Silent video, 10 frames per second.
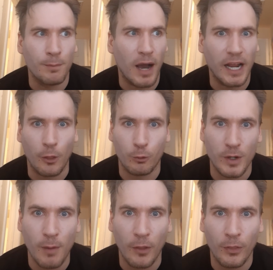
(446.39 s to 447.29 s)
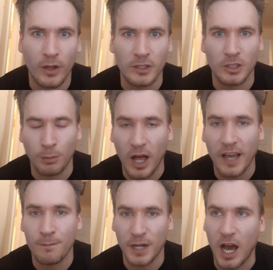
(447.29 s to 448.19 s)
buy a three month uh, supply
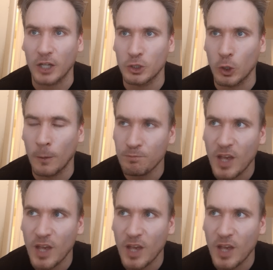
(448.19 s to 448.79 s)
of minoxidil